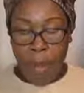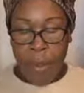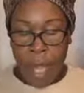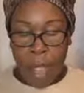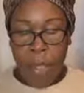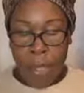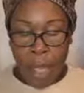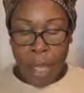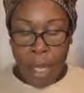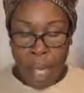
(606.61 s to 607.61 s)
that
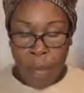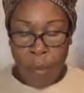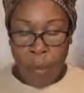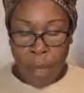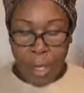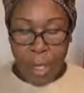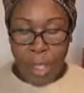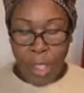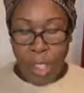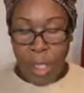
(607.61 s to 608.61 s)
your love was
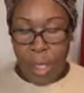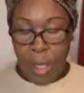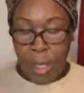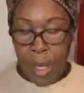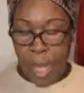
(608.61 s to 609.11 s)
unchanged